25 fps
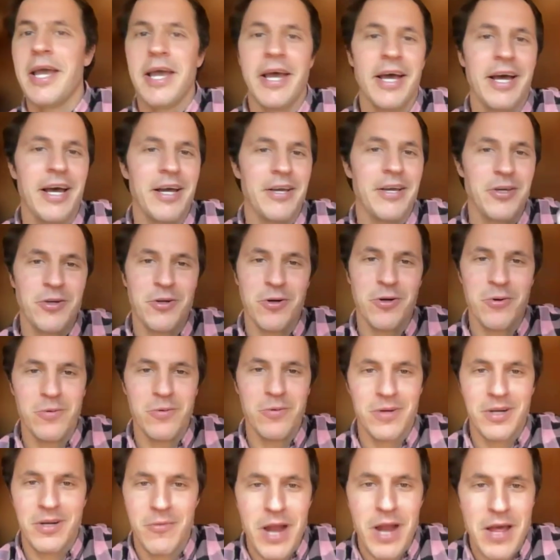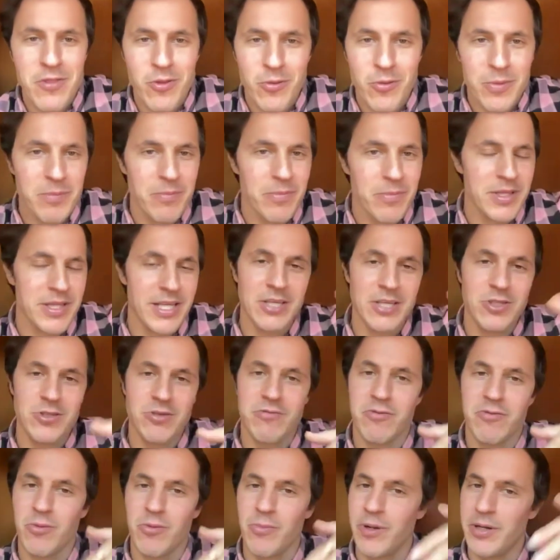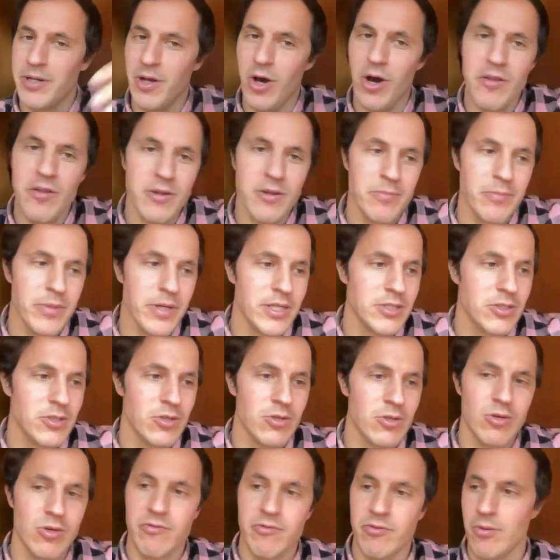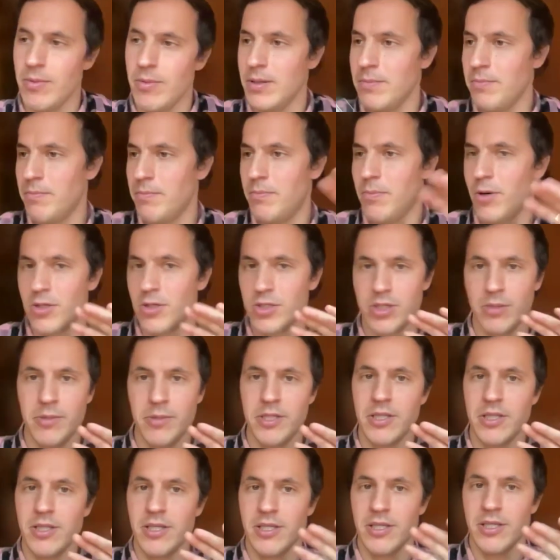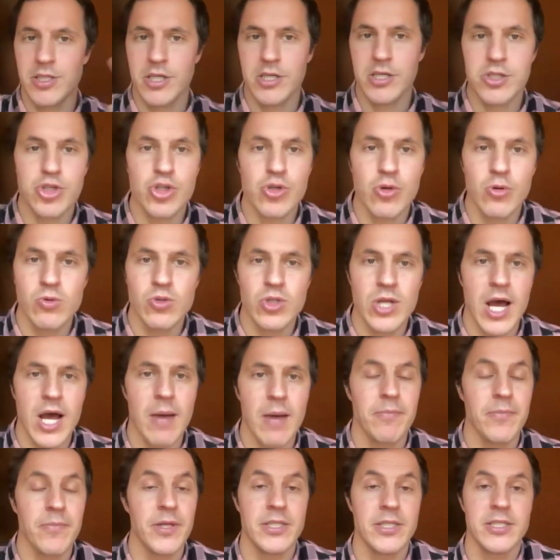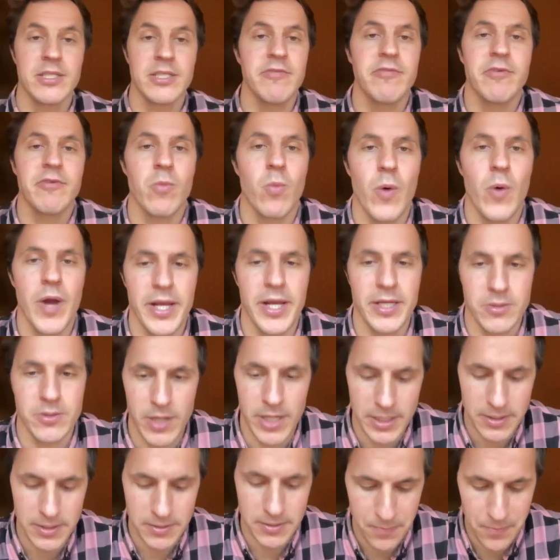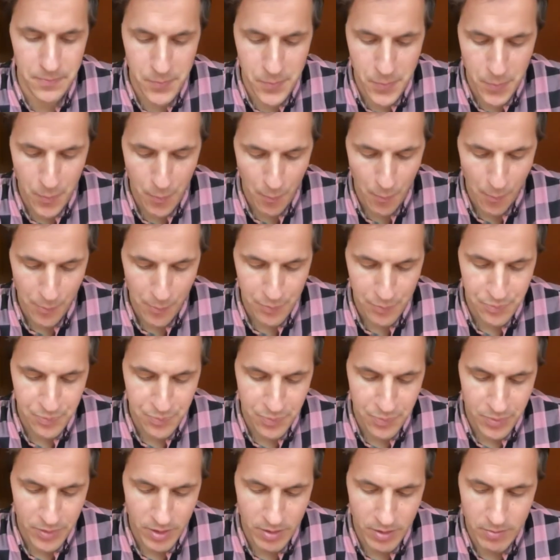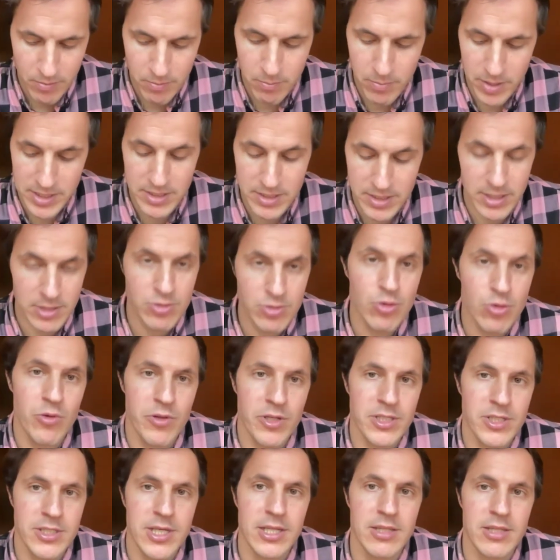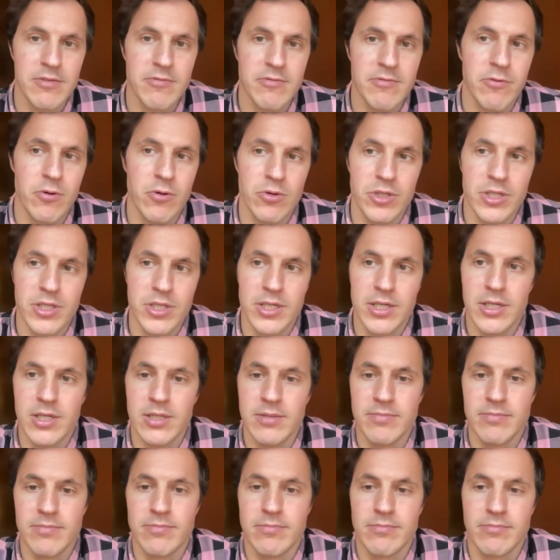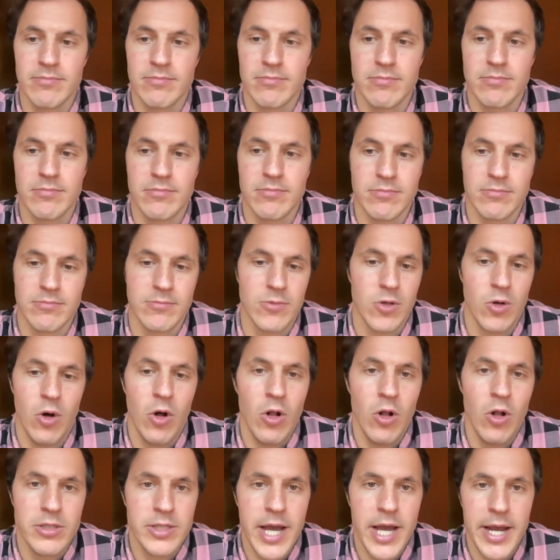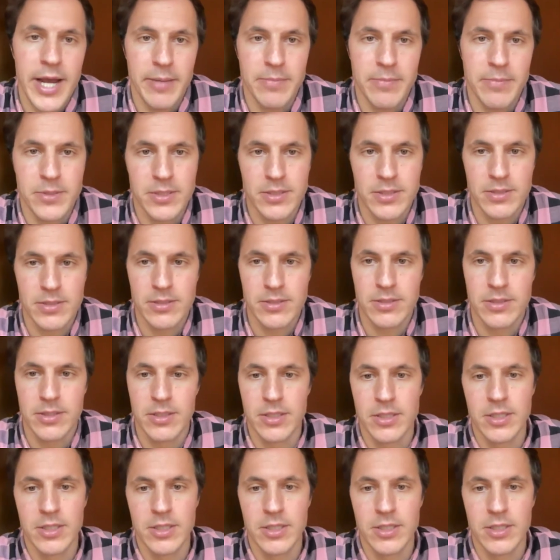a random invitation from another person or from a possibility that just shows up. There's different ways, right? But the truth is that for the all types,